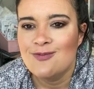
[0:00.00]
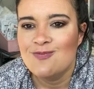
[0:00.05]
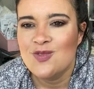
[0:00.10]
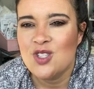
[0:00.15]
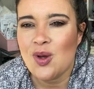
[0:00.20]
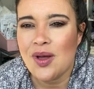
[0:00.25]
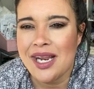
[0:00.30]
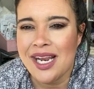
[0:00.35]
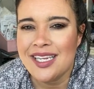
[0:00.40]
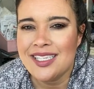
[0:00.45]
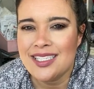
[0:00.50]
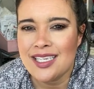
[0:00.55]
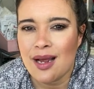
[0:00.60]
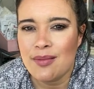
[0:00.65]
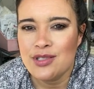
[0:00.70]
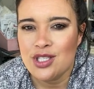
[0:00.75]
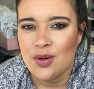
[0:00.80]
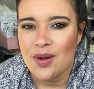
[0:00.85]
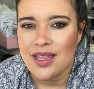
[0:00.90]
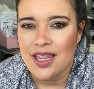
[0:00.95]
So I need to
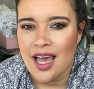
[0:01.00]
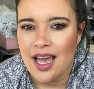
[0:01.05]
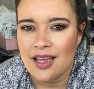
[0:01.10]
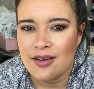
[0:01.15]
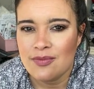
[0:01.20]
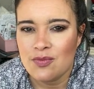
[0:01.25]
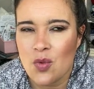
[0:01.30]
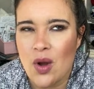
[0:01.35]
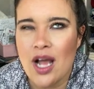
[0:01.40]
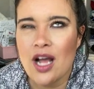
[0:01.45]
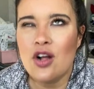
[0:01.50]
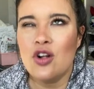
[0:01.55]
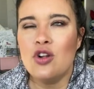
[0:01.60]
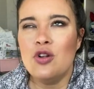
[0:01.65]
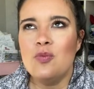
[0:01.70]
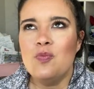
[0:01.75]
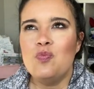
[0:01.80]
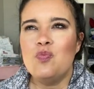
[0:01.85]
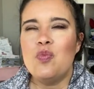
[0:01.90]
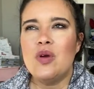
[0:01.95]
stop doing that. Well,